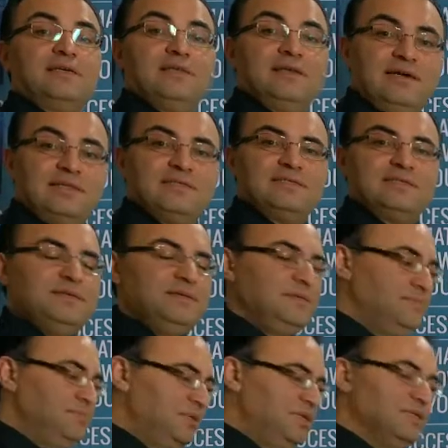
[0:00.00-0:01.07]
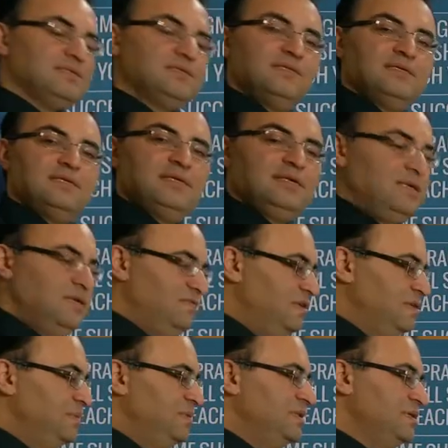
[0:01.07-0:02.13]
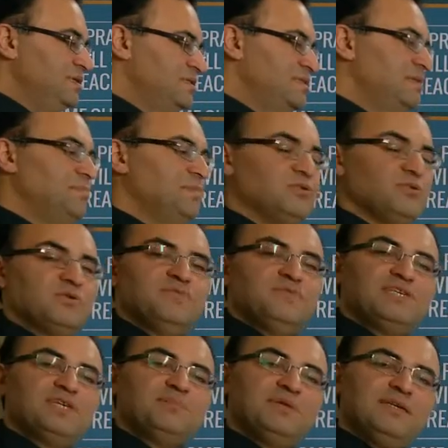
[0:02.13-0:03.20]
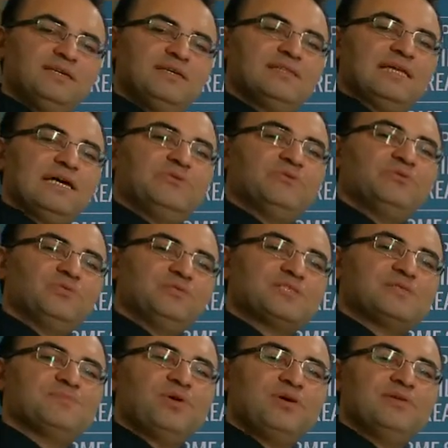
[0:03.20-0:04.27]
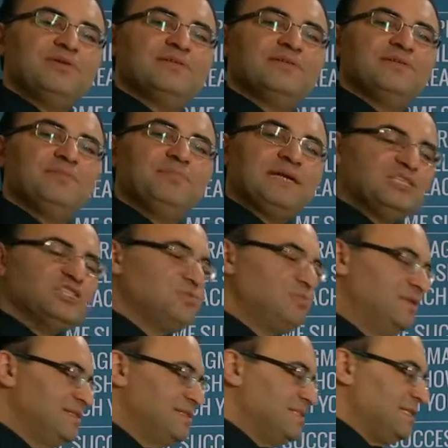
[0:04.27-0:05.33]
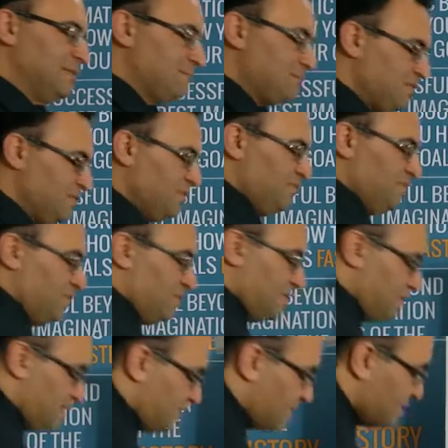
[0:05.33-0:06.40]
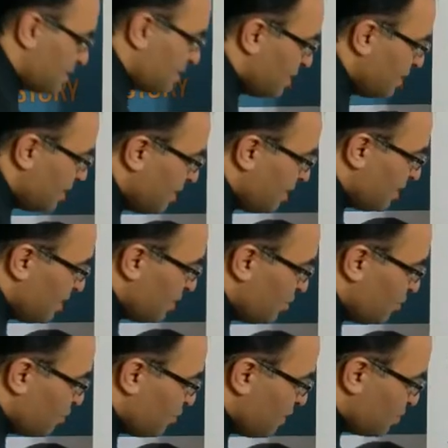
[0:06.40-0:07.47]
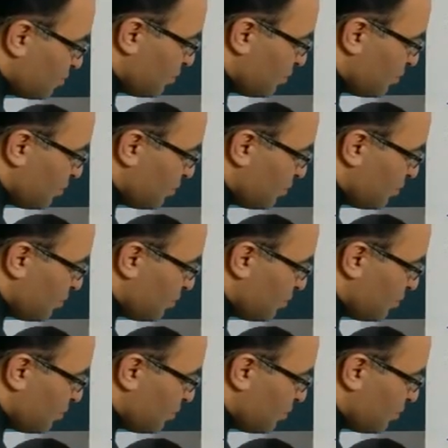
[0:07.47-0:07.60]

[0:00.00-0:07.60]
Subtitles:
a lot, but with mini step method, we can break it down to a smaller, manageable step. For instance, you want